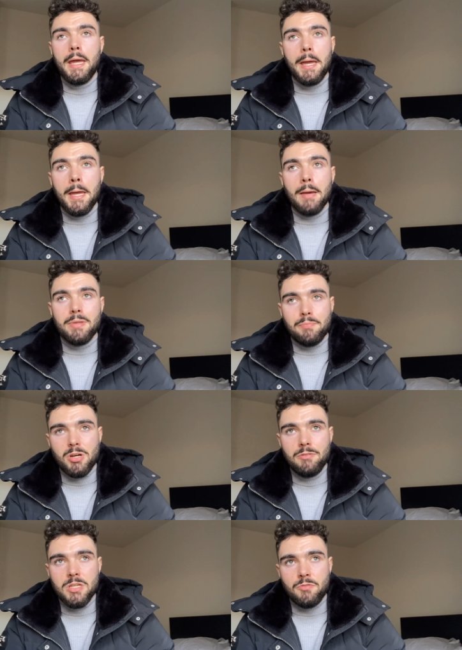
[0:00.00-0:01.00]
And um, but the
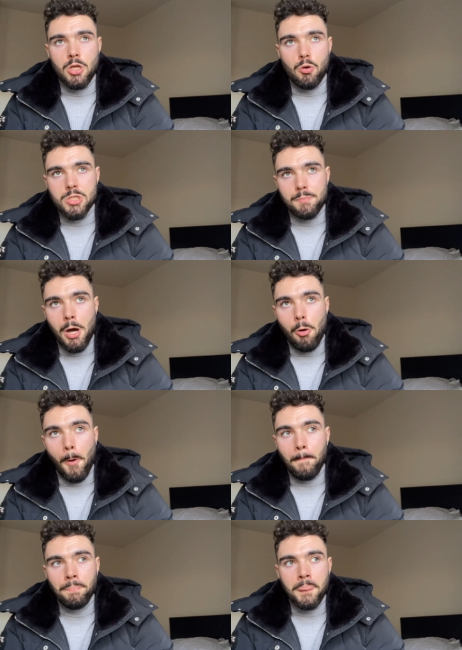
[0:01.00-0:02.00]
previous video was
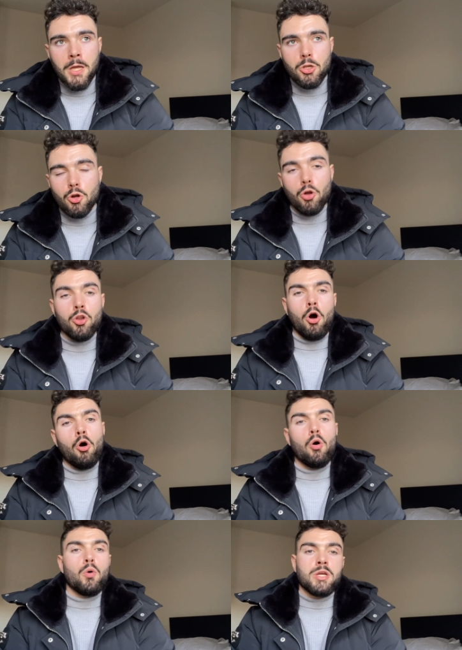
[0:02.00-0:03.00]
about, you know, not
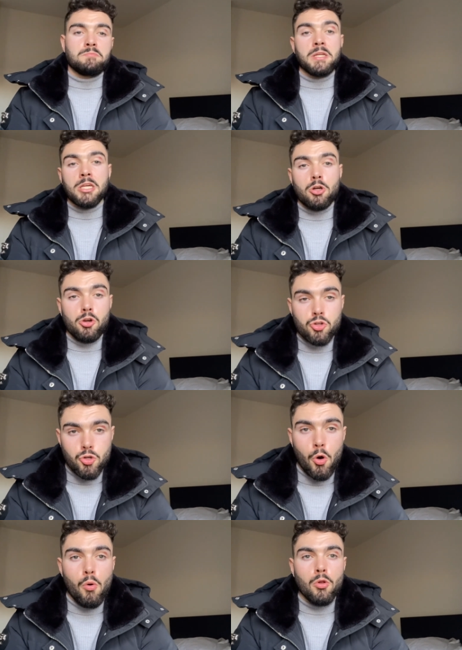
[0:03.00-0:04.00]
always being in
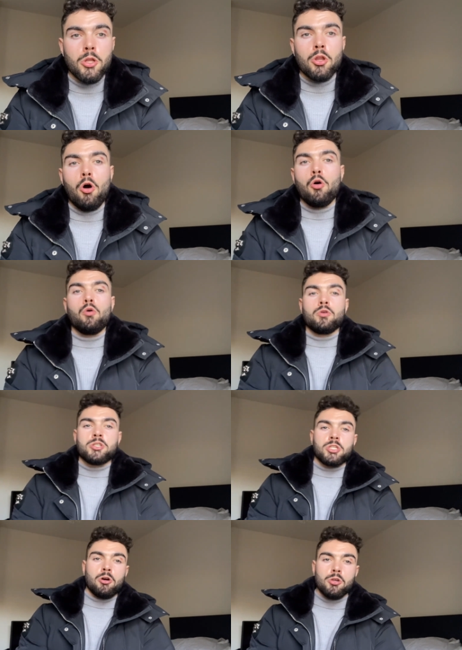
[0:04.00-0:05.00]
control and not
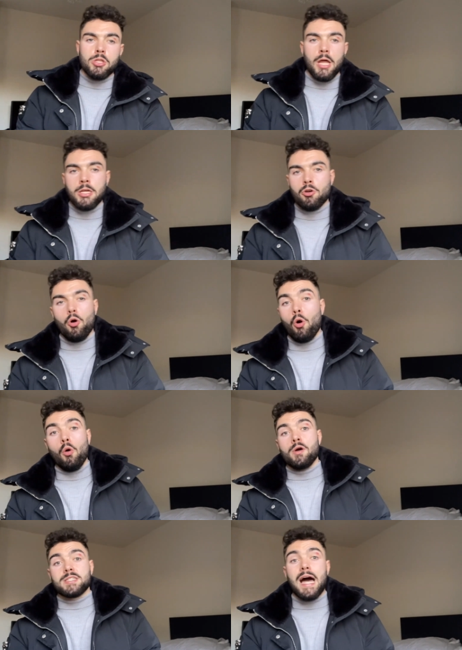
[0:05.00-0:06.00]
always, you know, like you don't
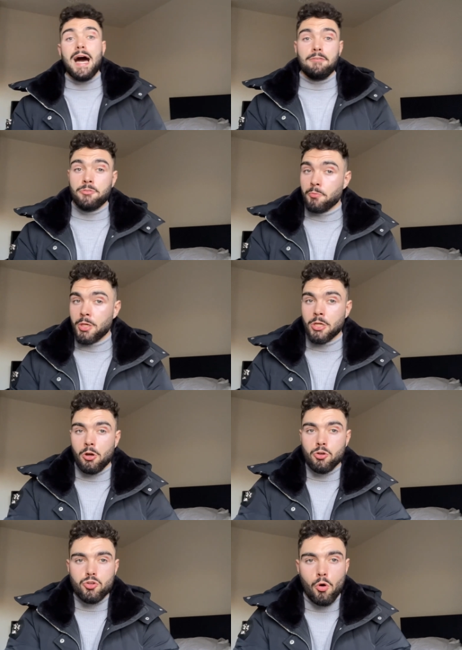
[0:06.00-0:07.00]
always have to be in
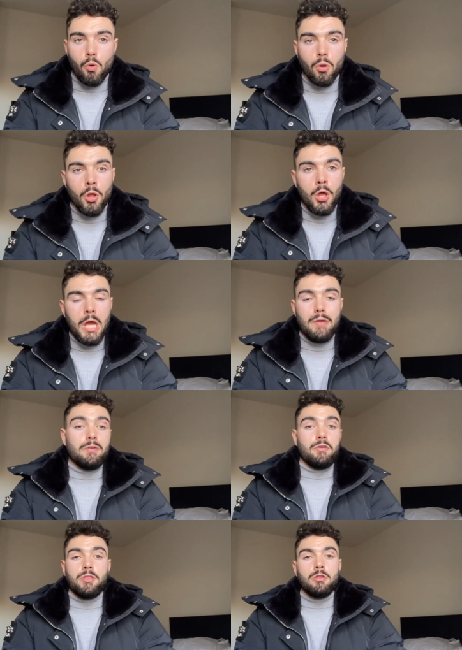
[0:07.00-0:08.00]
control of
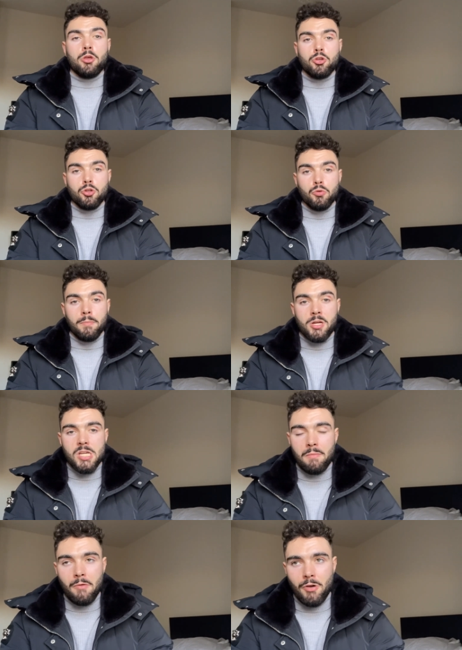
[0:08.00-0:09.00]
everything that you're doing because
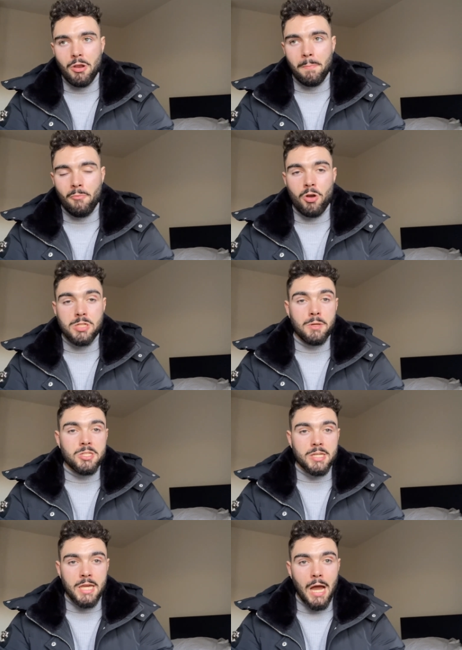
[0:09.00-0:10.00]
I'm a very
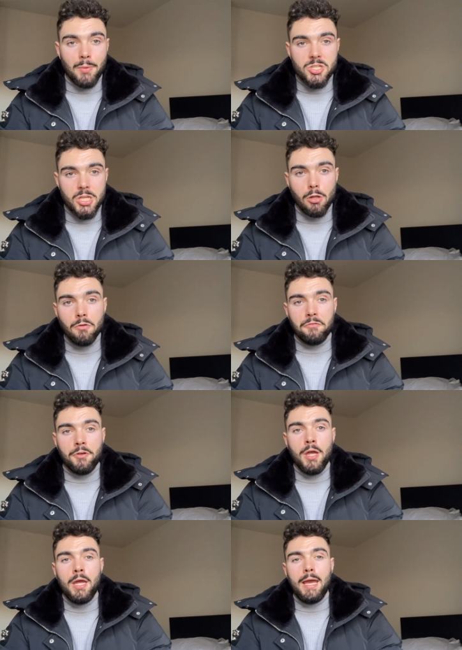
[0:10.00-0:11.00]
regimented guy myself
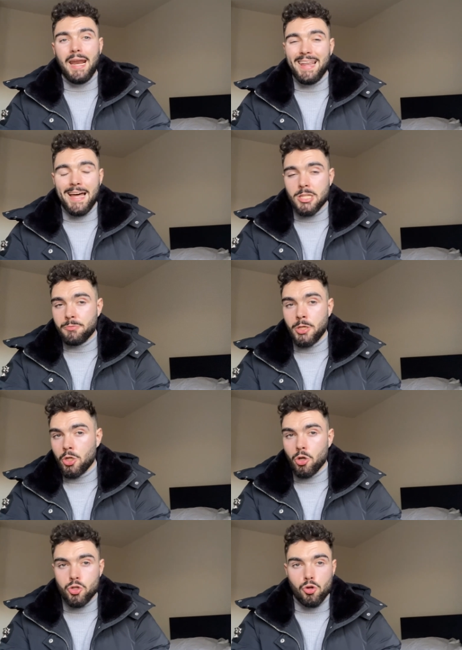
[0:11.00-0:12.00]
and I'd like to be in
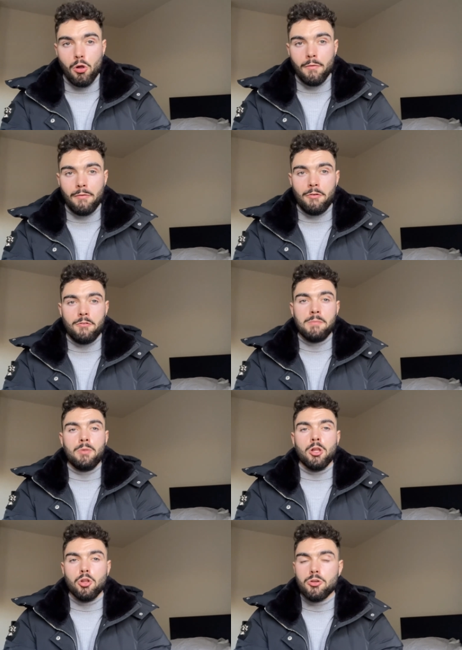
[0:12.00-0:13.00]
control of everything,
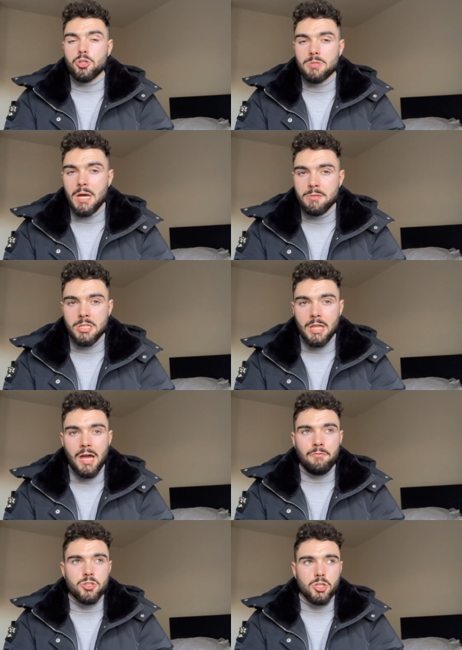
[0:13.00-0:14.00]
but look, sometimes in
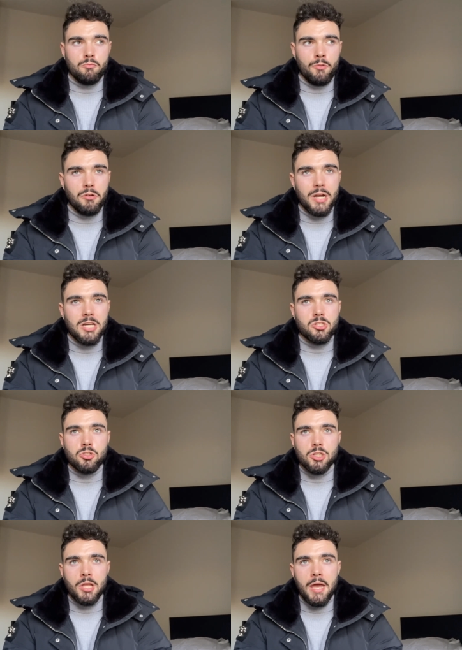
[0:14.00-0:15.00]
life it's very nice to
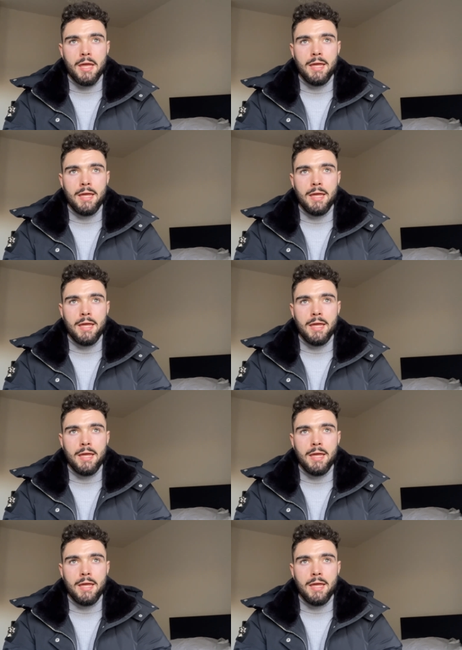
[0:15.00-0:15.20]
just let